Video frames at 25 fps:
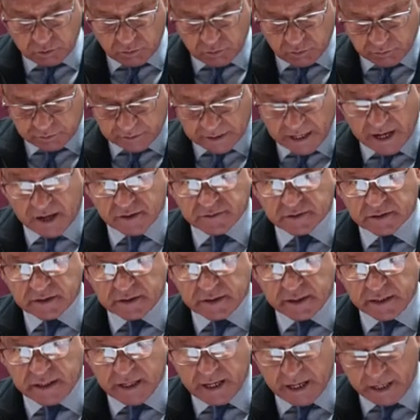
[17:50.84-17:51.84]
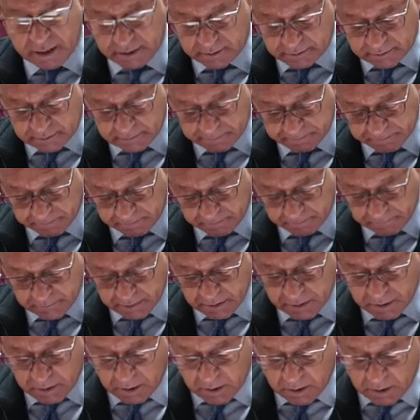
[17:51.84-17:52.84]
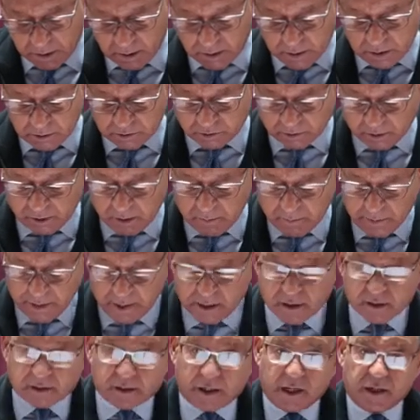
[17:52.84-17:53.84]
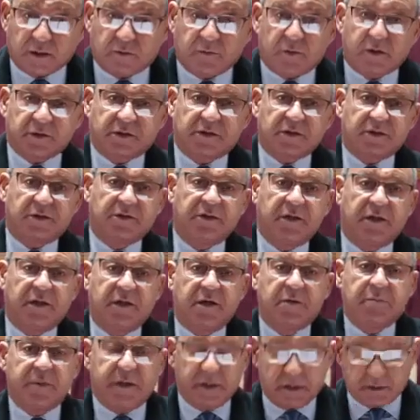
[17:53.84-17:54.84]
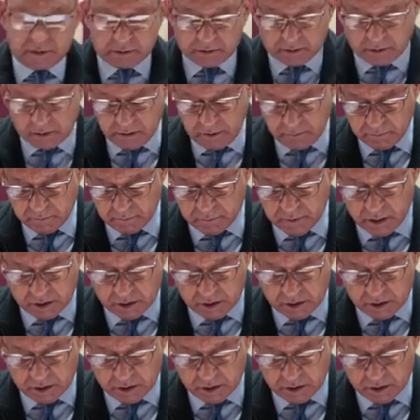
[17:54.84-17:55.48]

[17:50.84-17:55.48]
2008, Jeremiah Wright was the senior minister